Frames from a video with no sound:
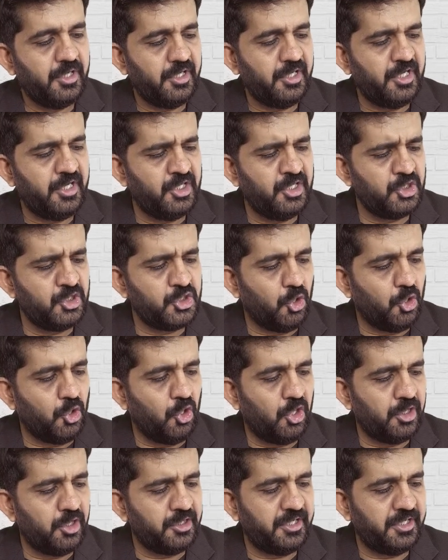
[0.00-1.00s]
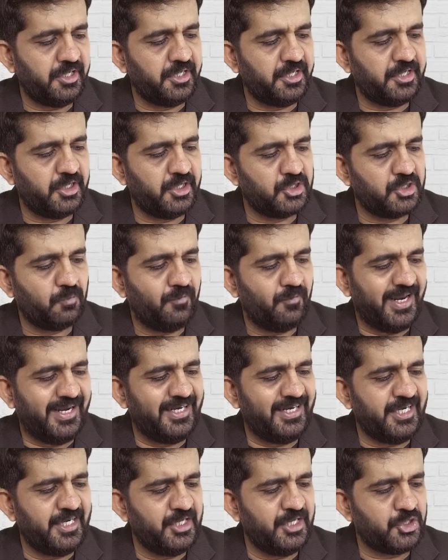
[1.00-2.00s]
In short, it is
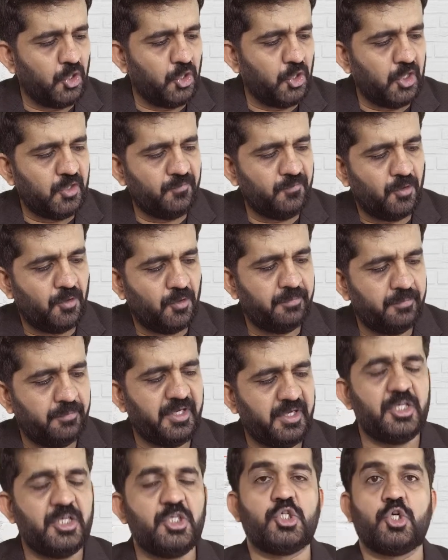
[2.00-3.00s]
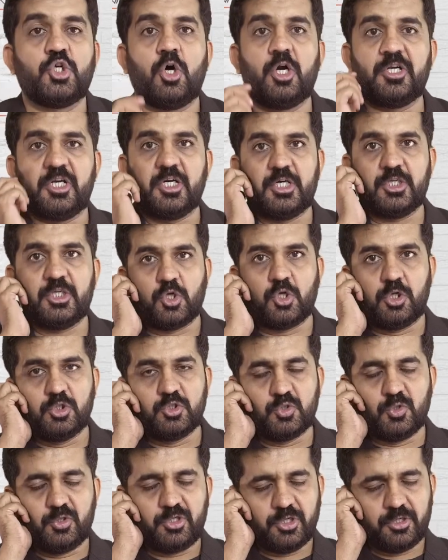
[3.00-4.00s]
valid short form. In short, it is
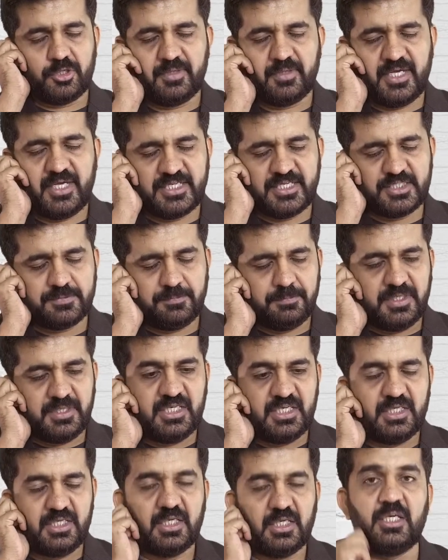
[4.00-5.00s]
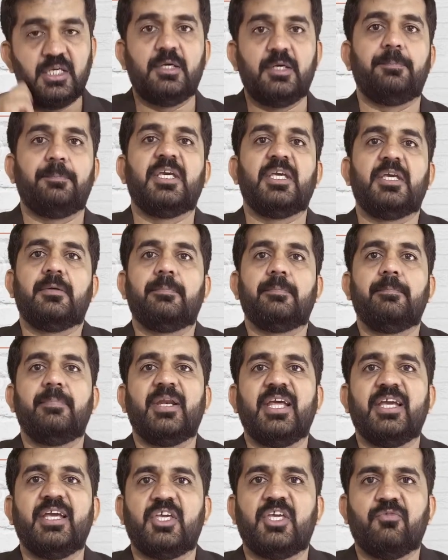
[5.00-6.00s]
also termed as BEP,
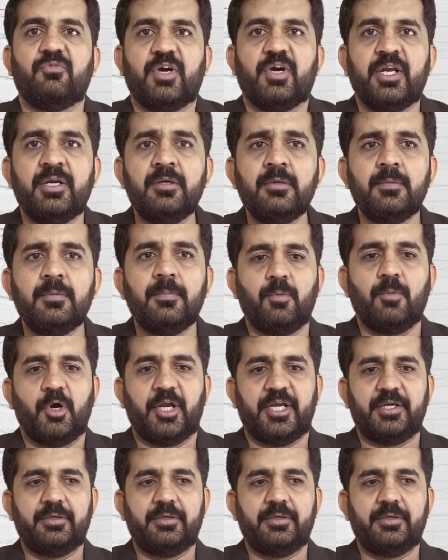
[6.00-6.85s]
break even point.